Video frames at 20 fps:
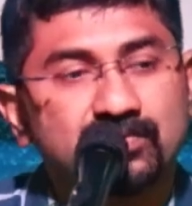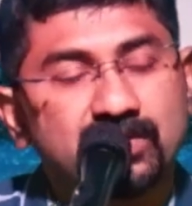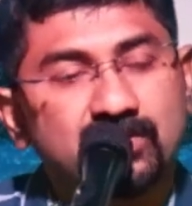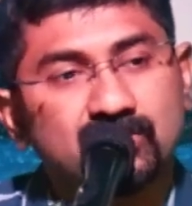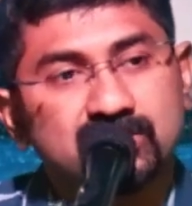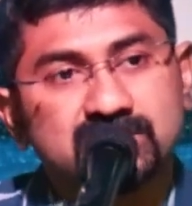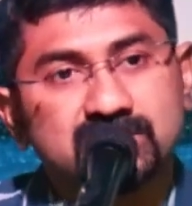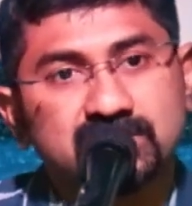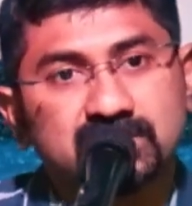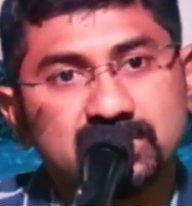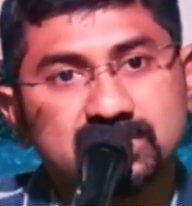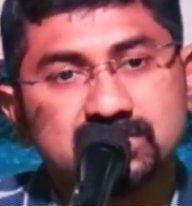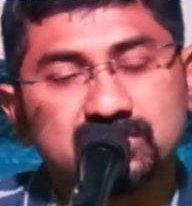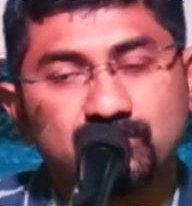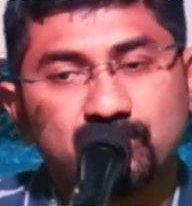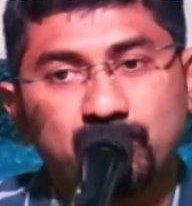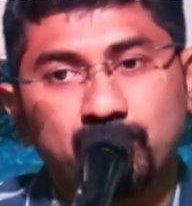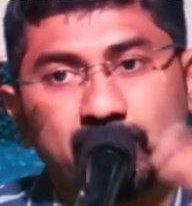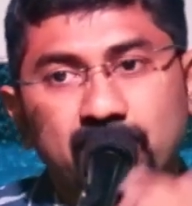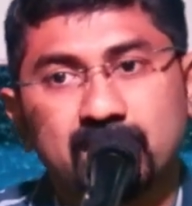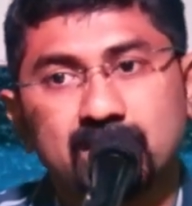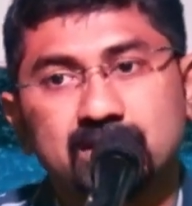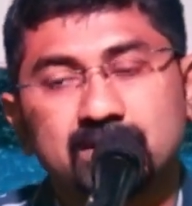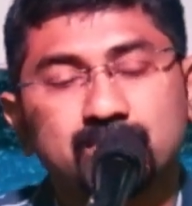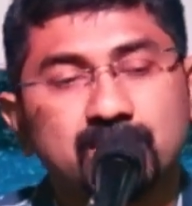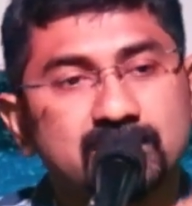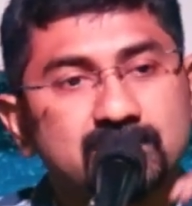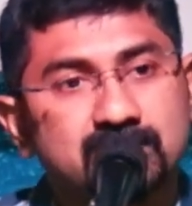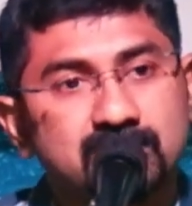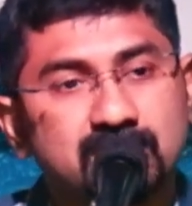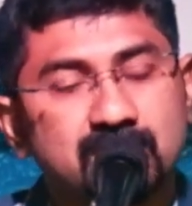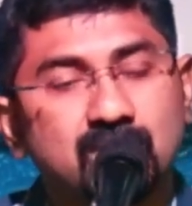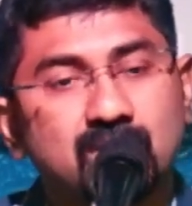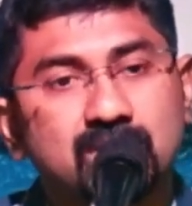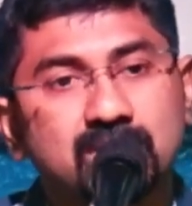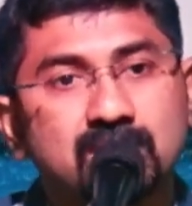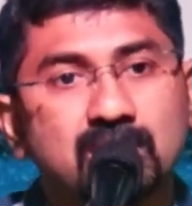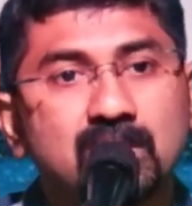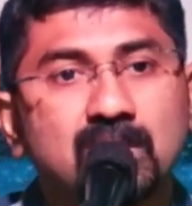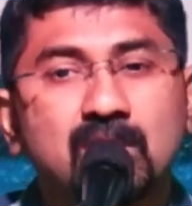life he was a test pilot but he
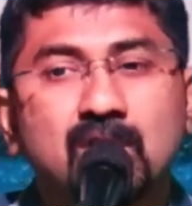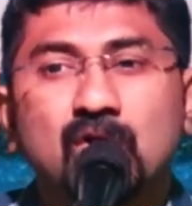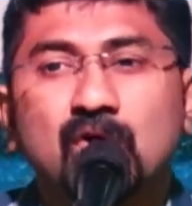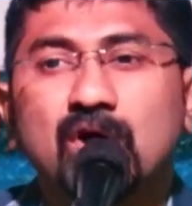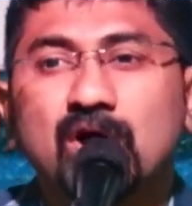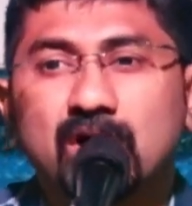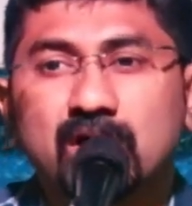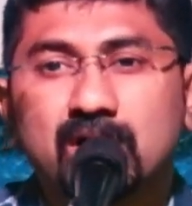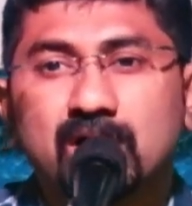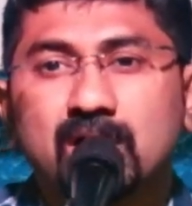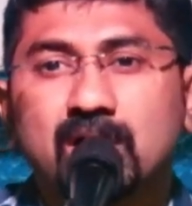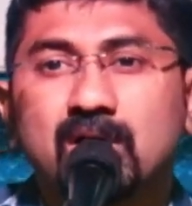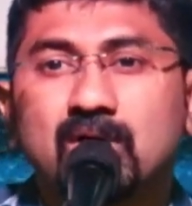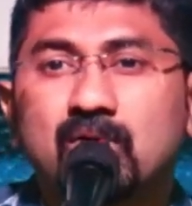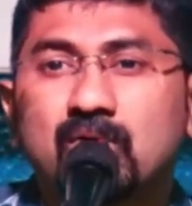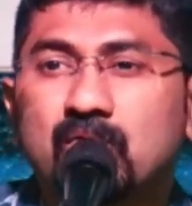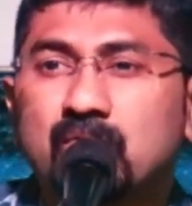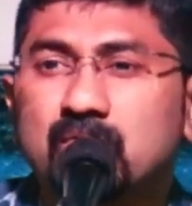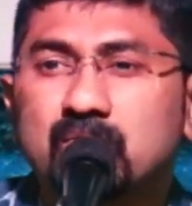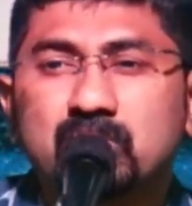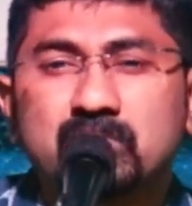got uh,